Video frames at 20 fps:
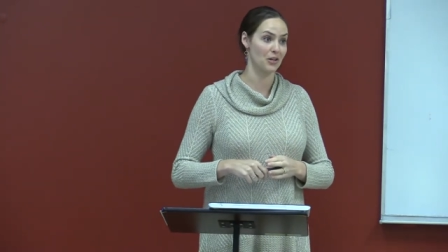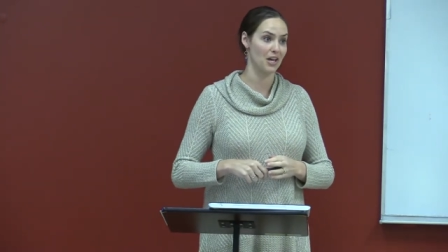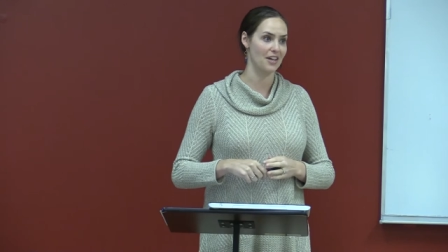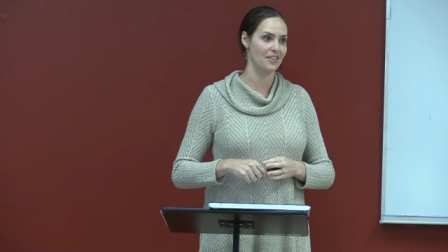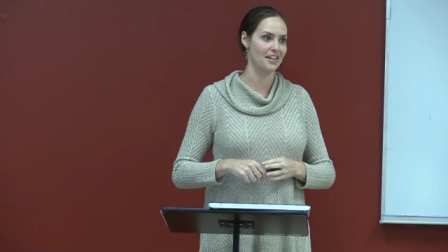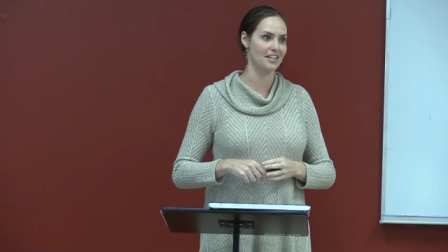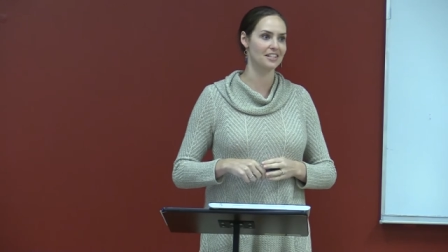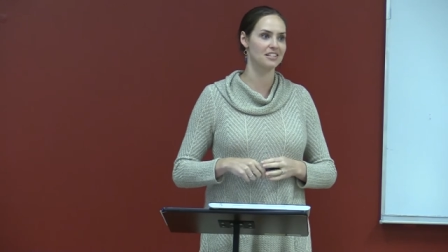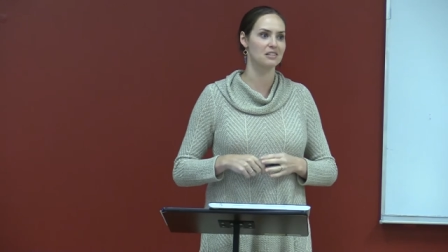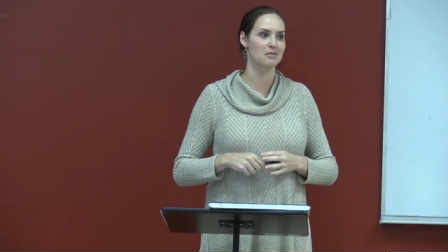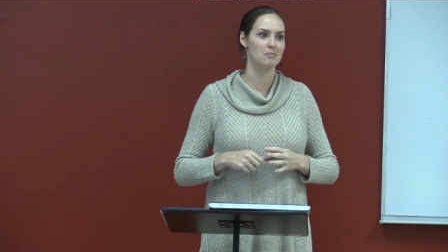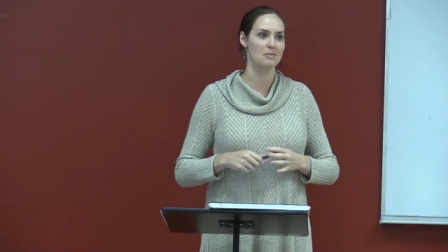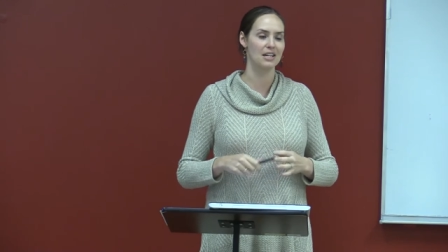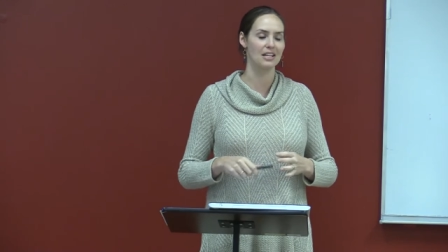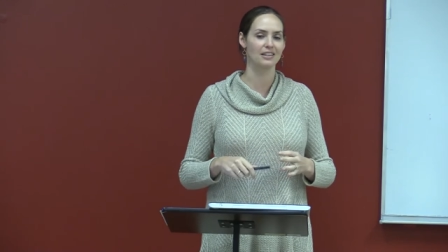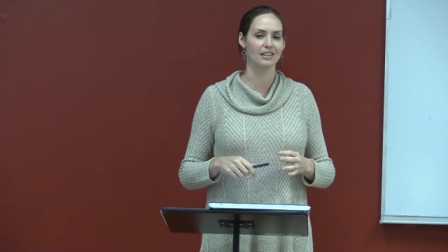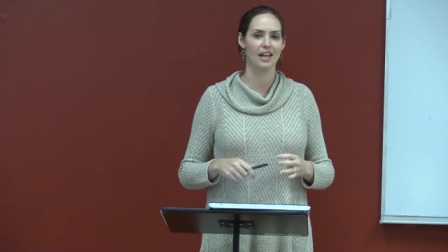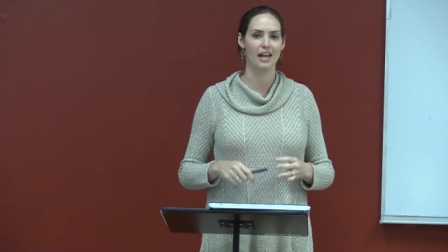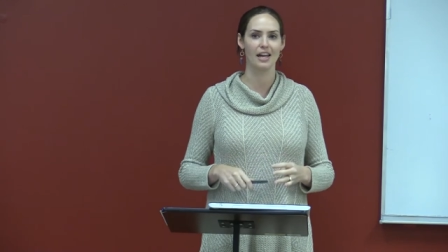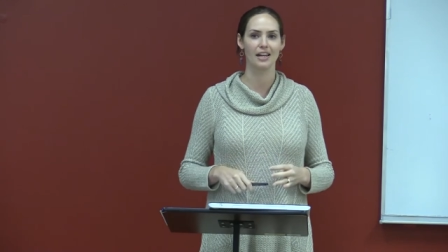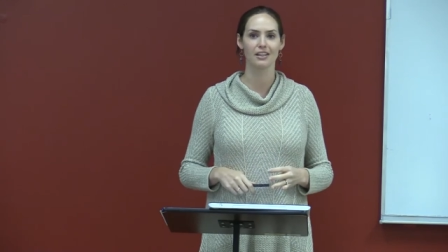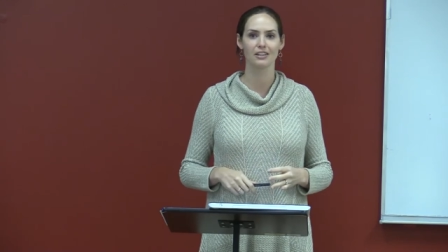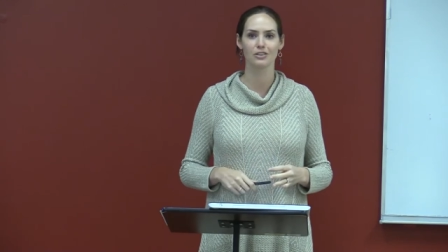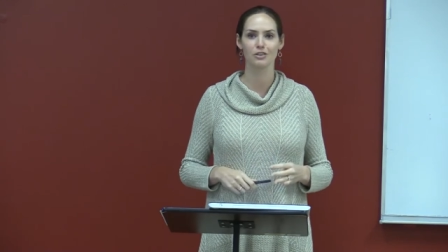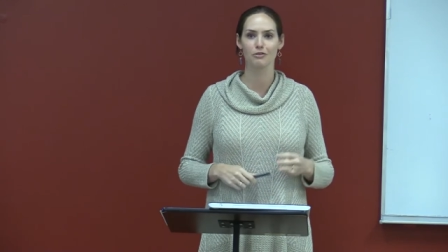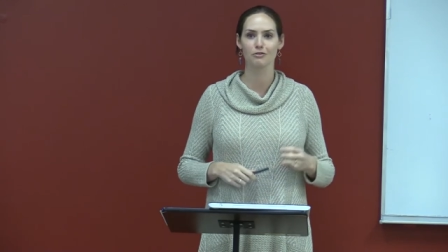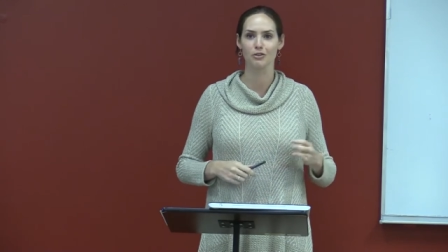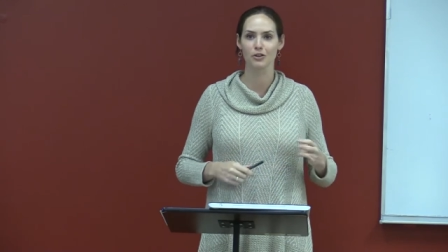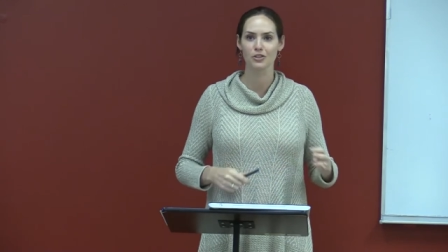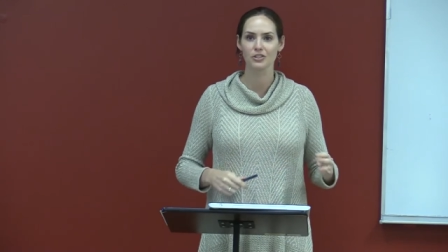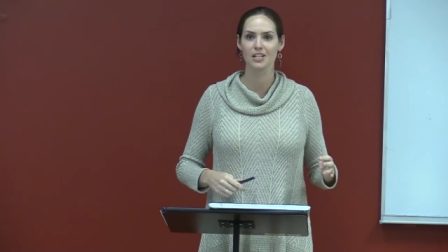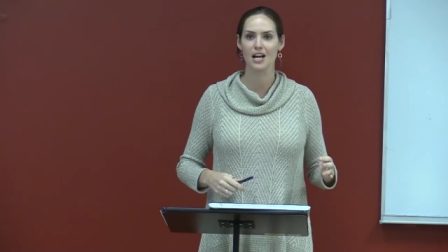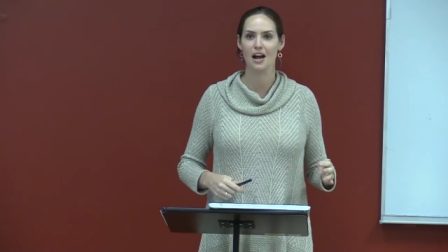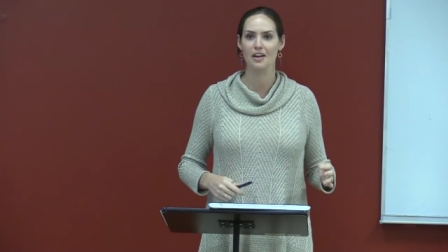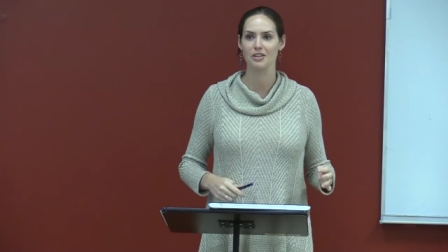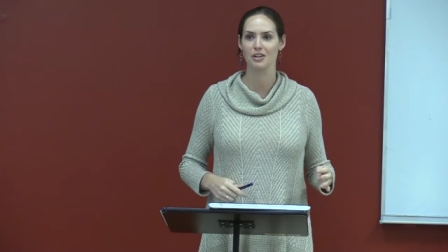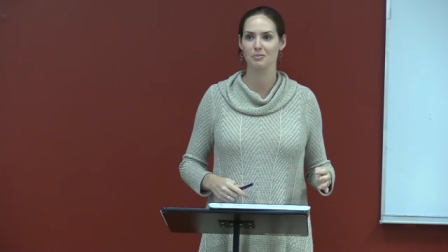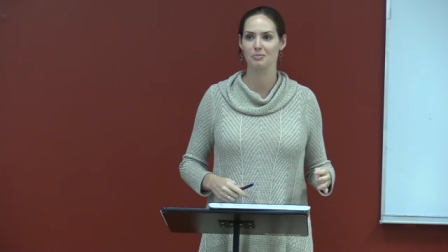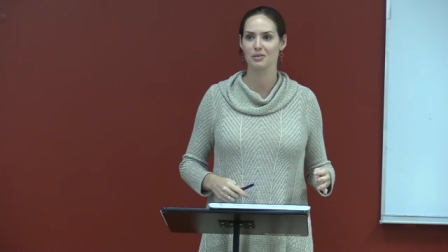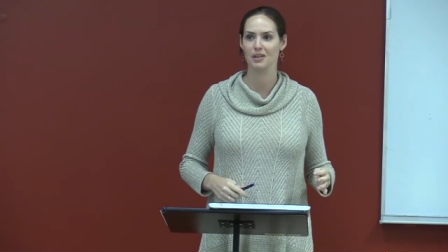Okay, that doesn't mean like the first
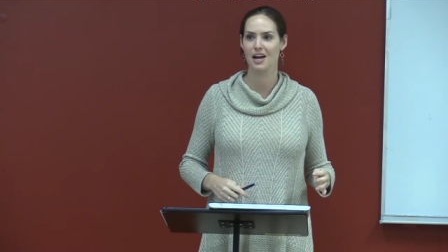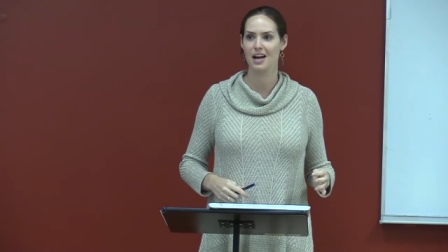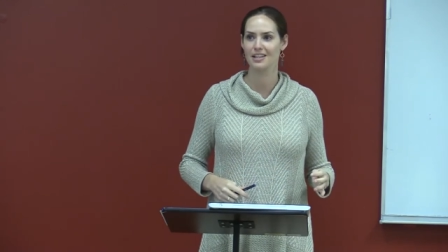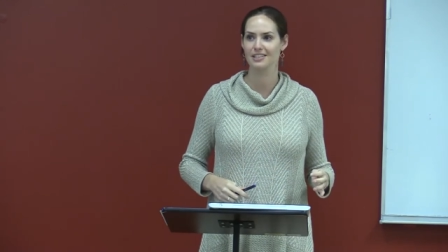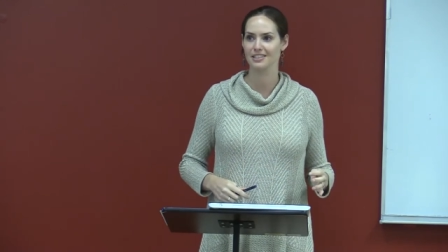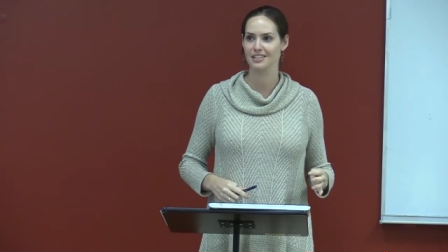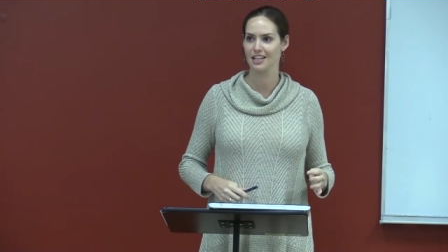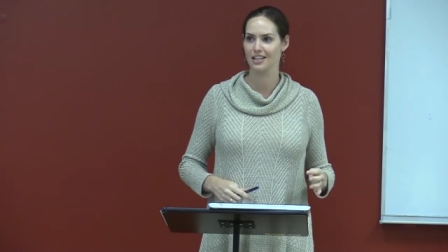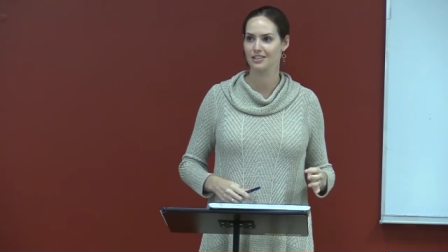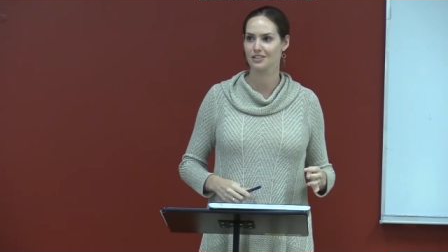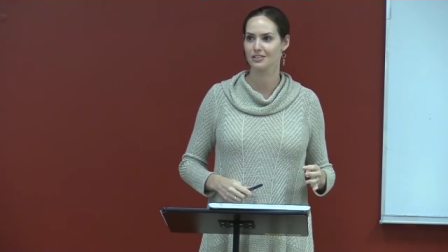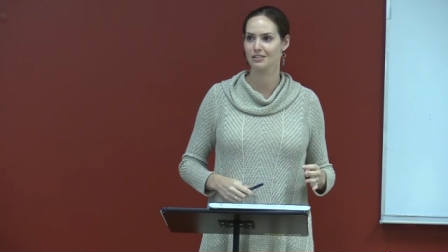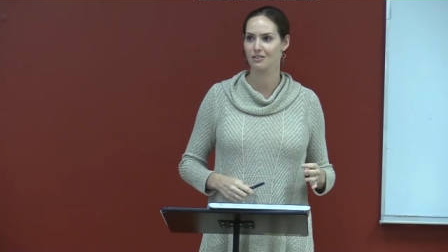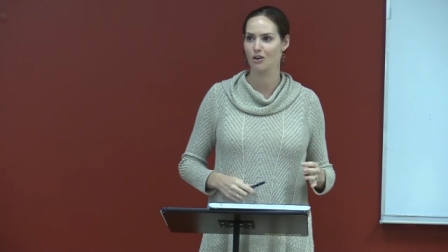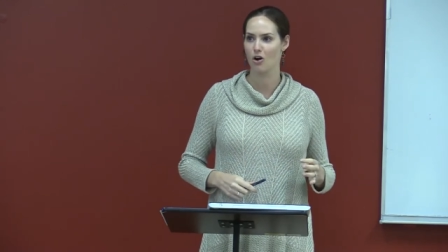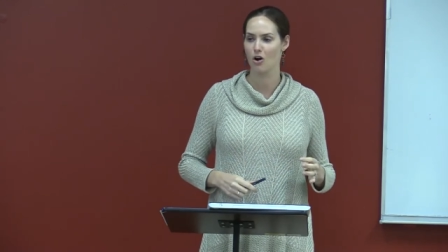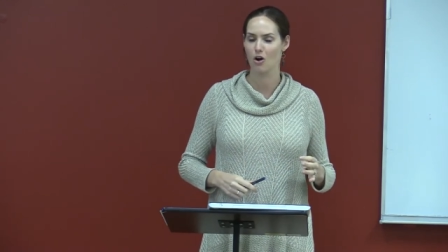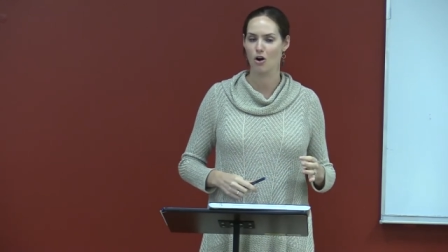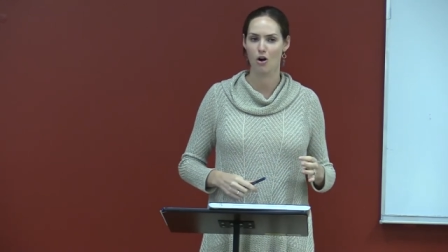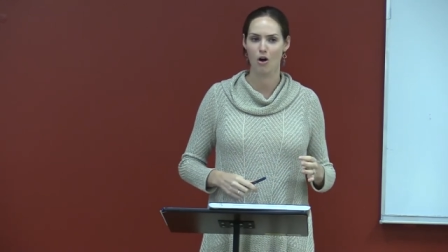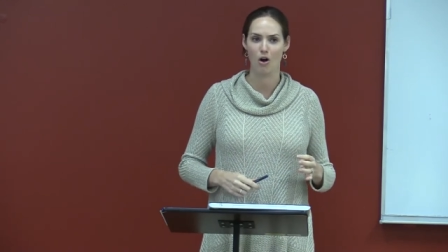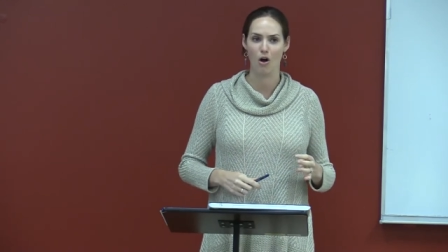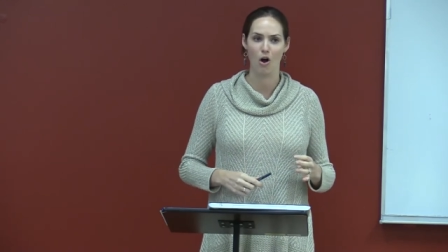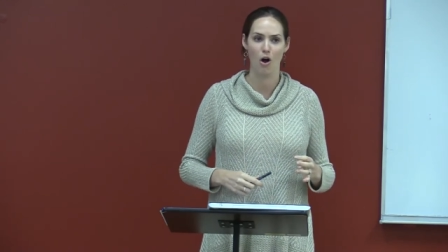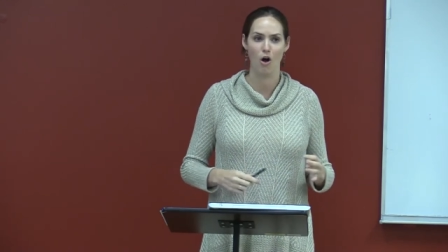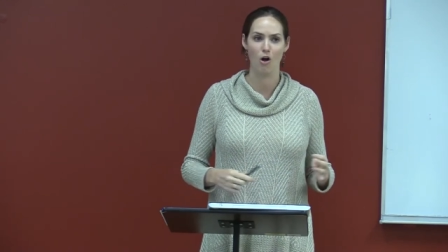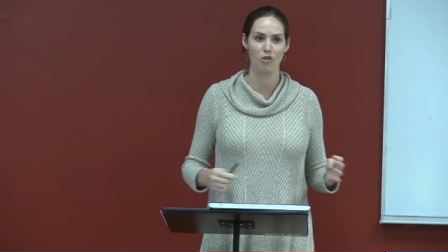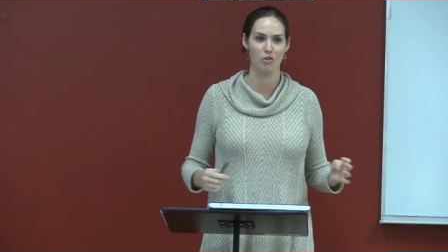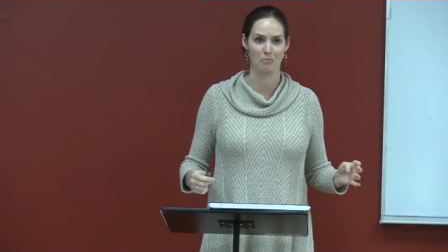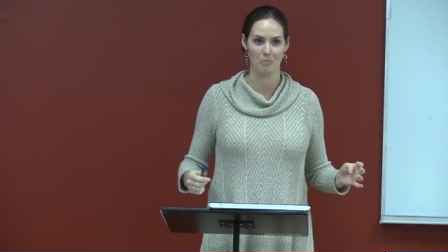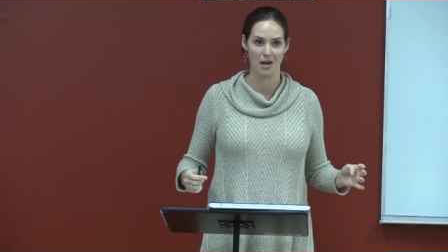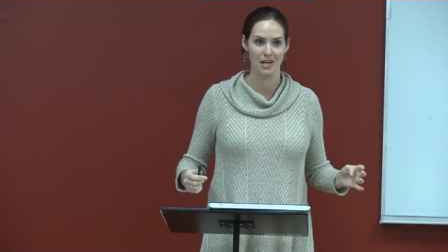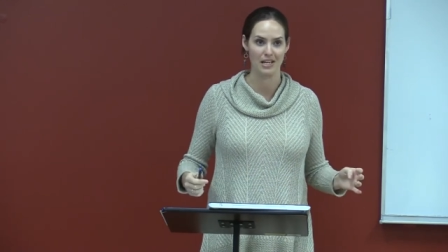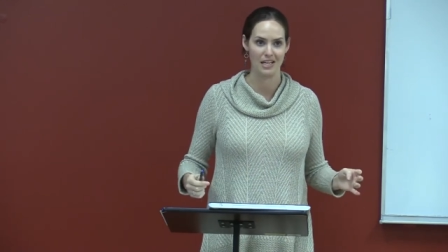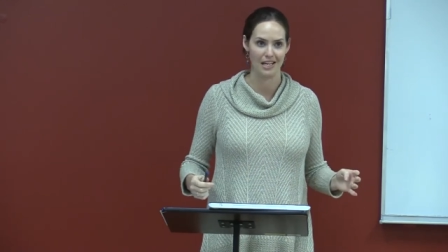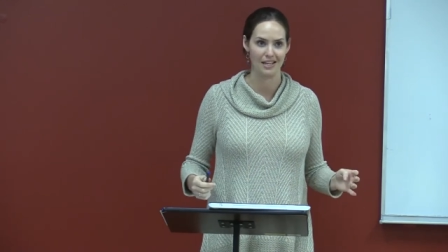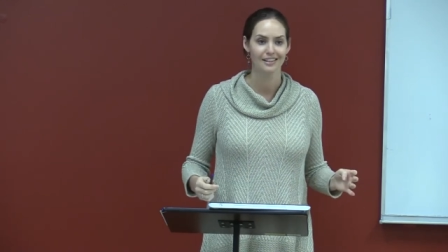guy that applies gets all the money.